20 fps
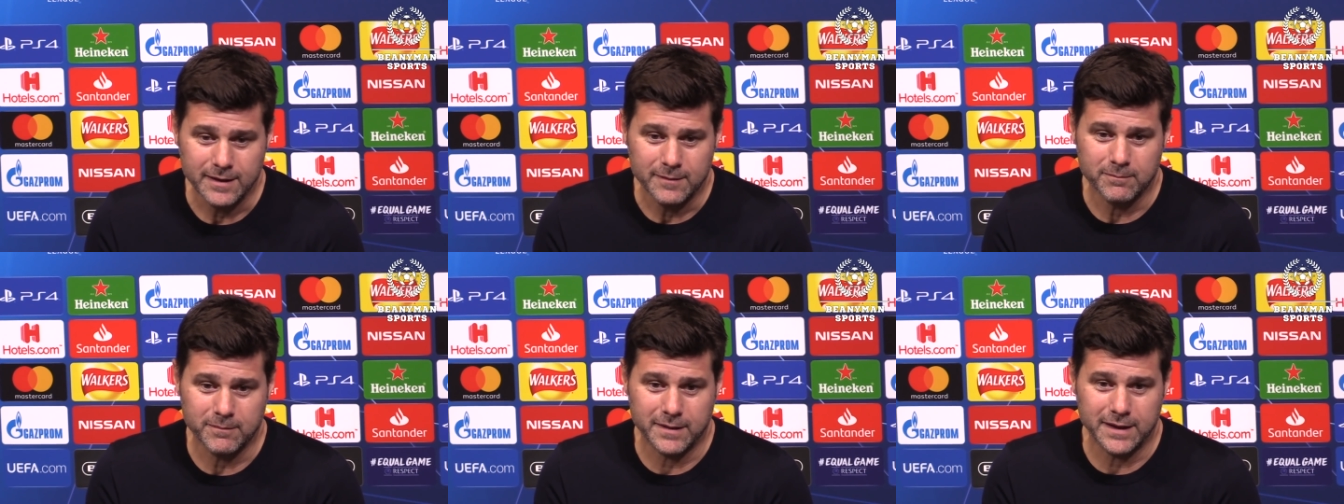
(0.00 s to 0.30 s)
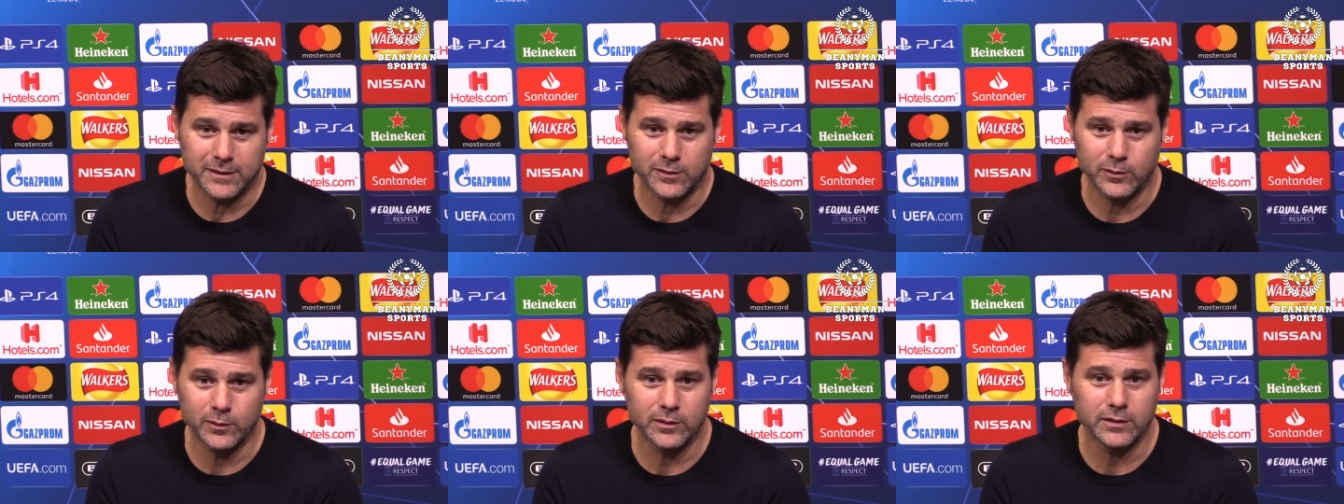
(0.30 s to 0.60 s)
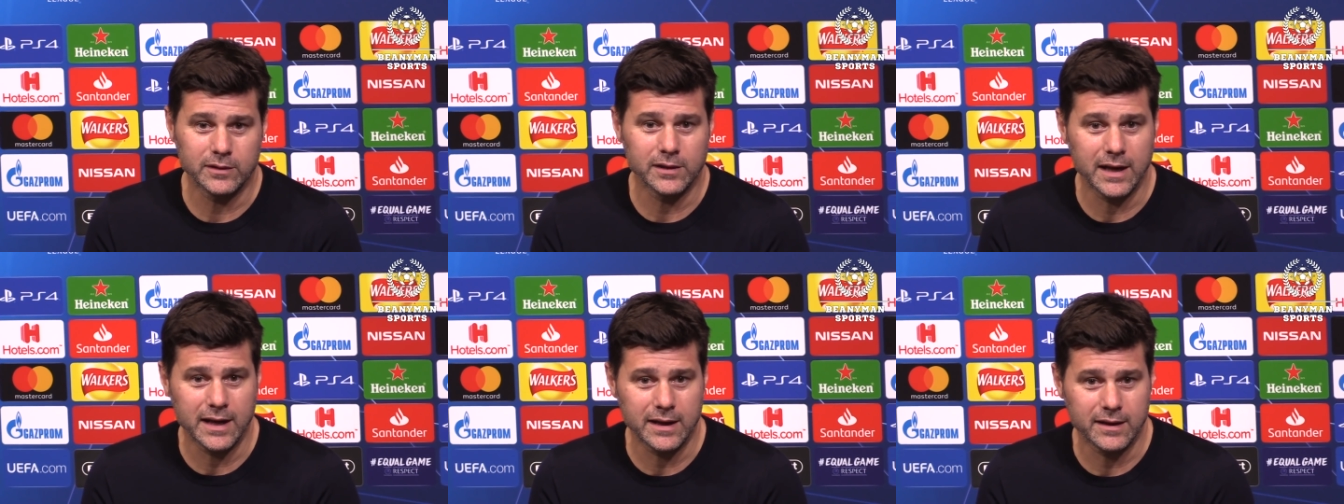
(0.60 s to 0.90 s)
But it
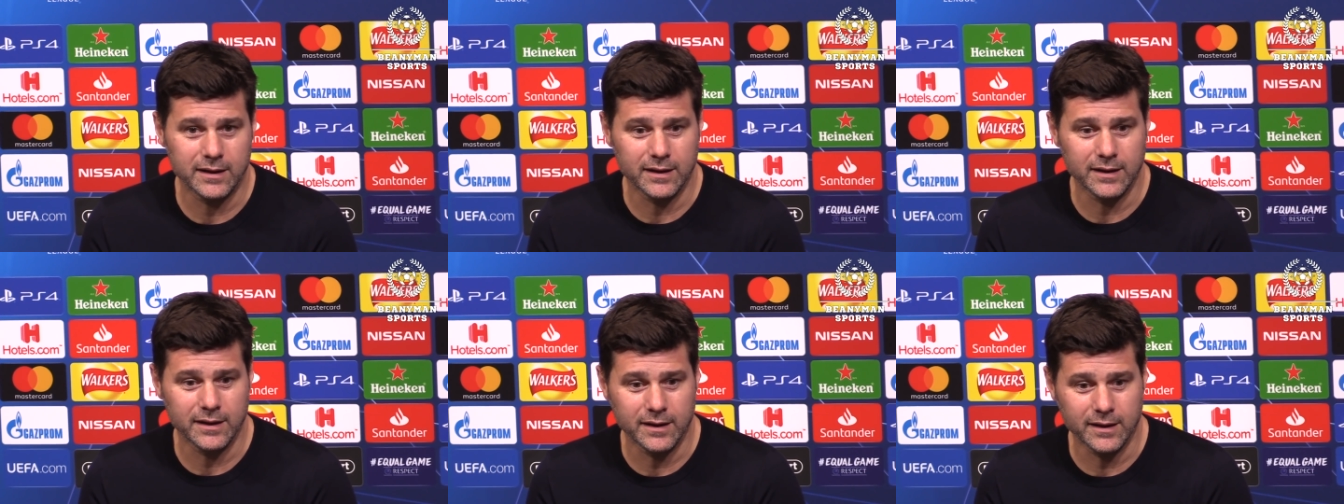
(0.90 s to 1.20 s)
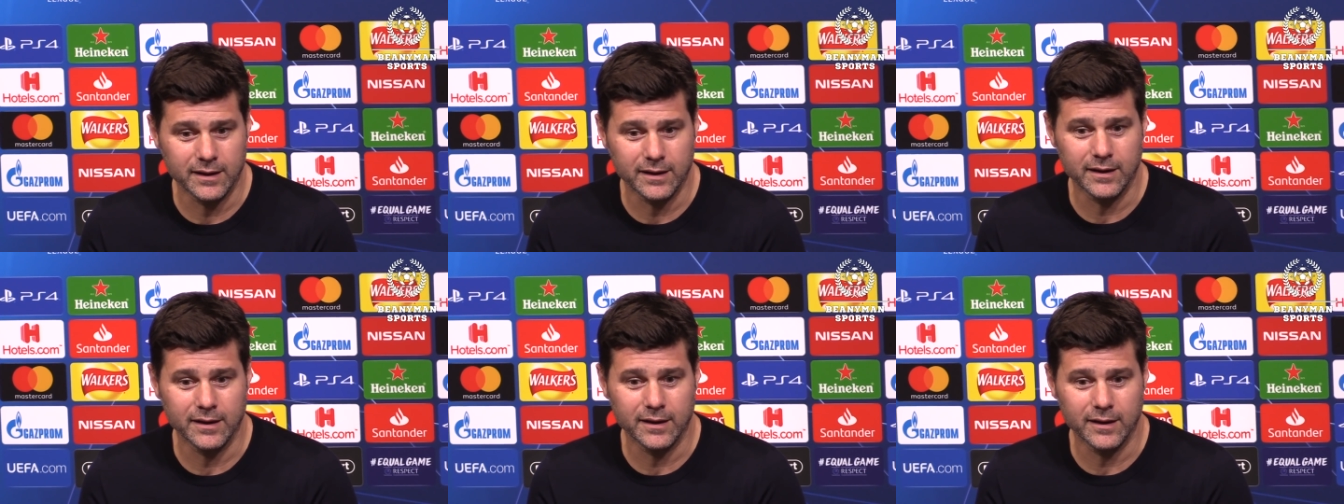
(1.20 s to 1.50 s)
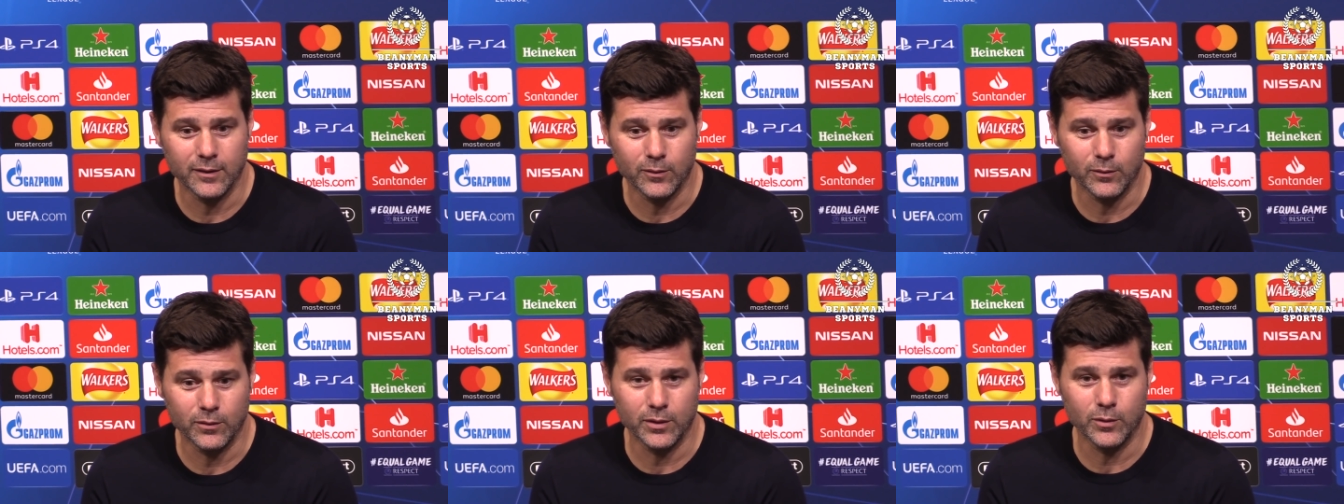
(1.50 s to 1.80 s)
looks like
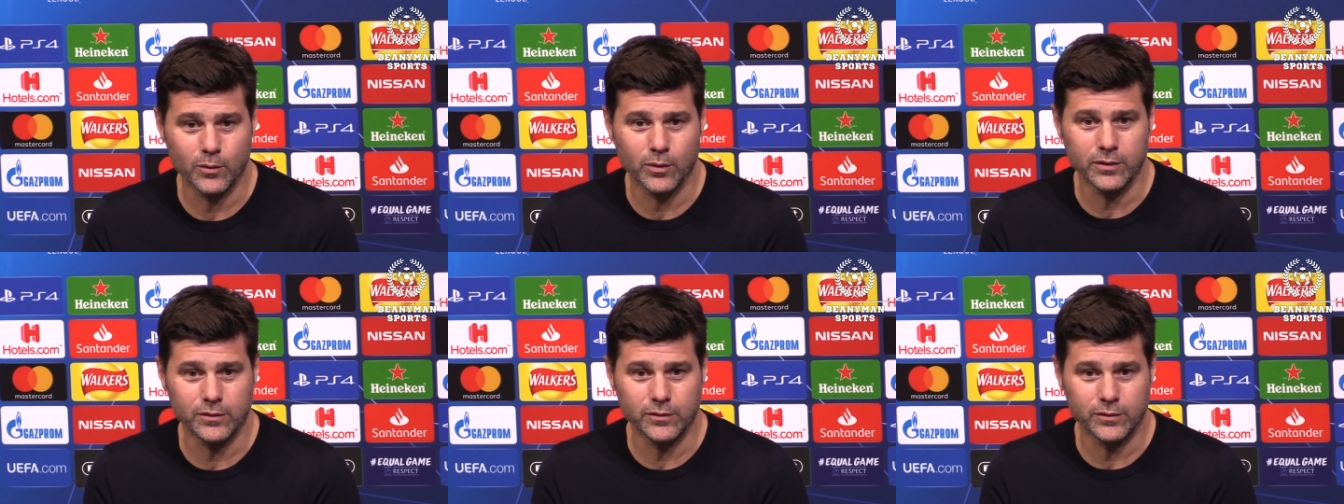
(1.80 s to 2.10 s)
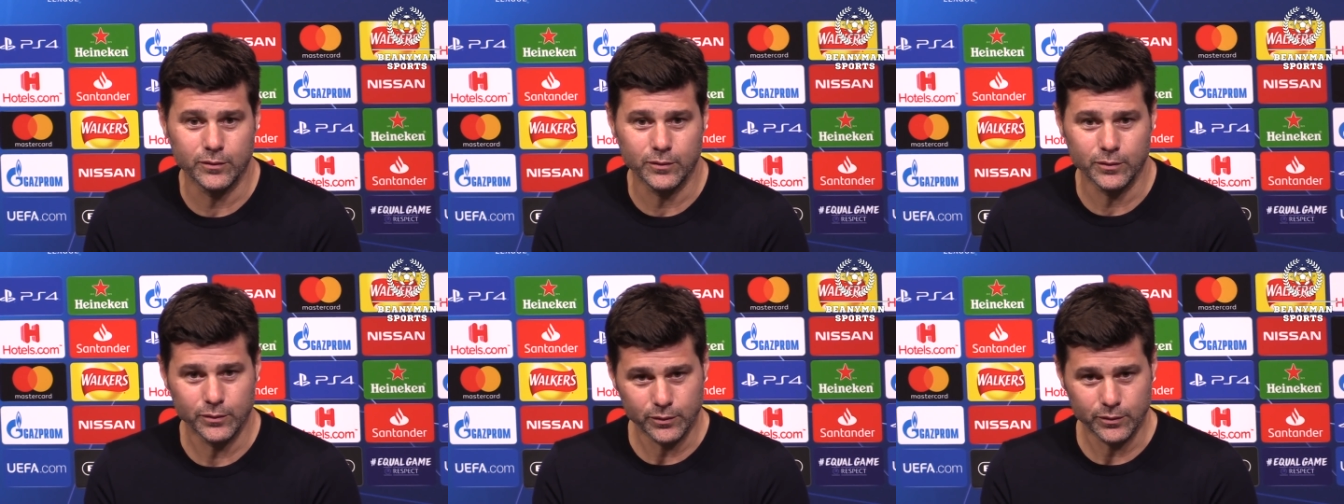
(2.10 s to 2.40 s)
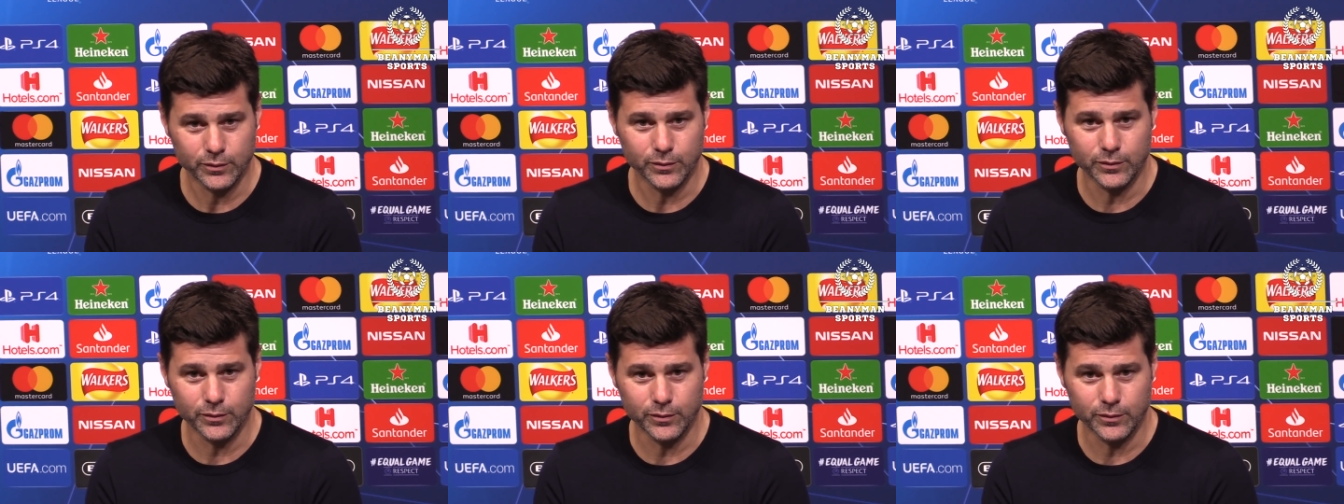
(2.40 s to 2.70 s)
uh, we want
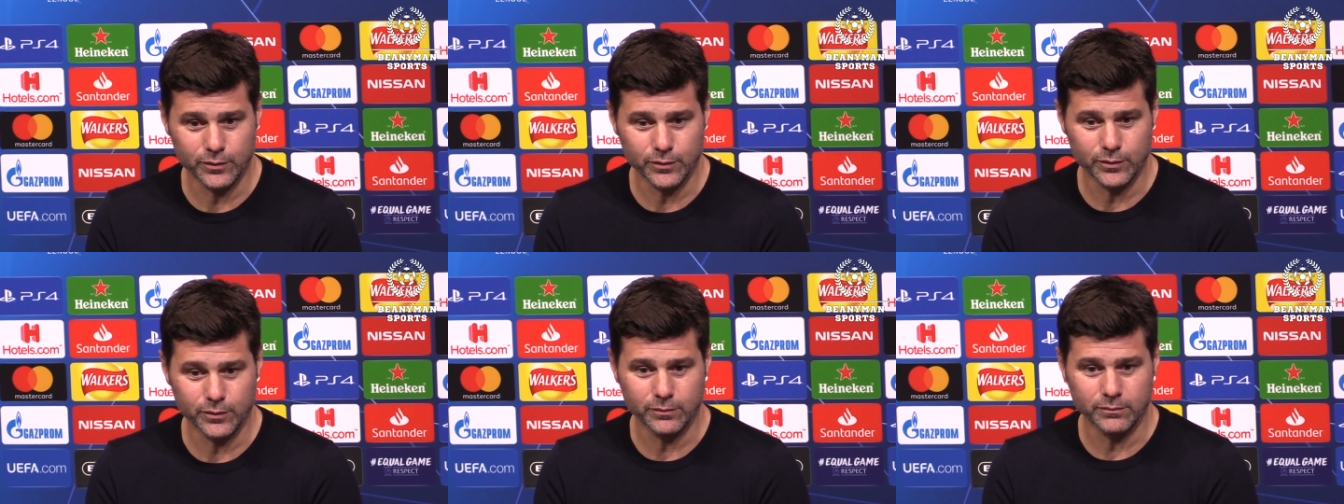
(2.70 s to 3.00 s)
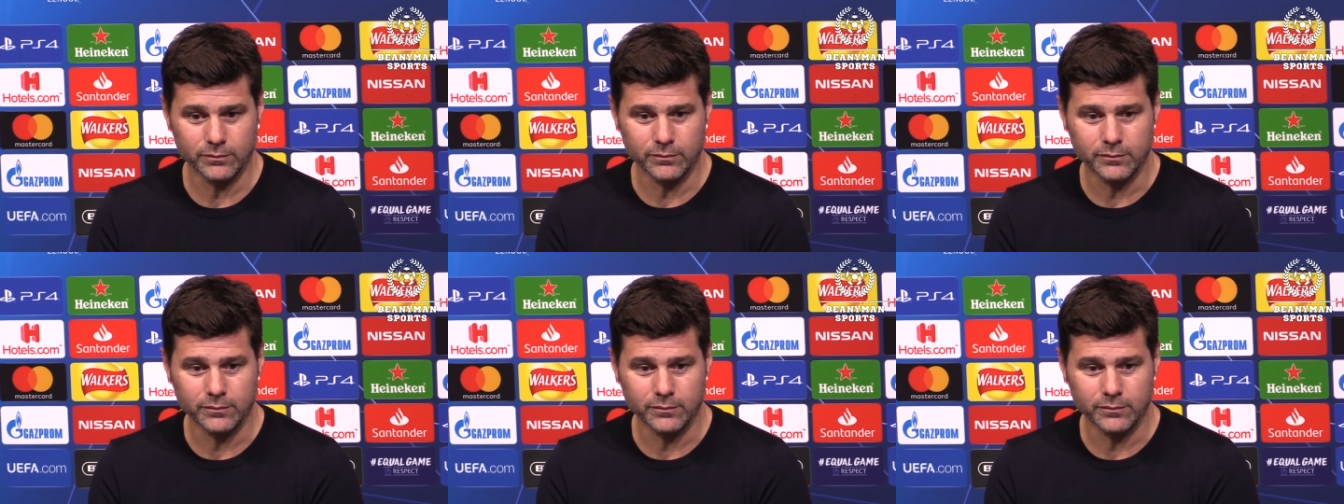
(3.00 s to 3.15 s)
to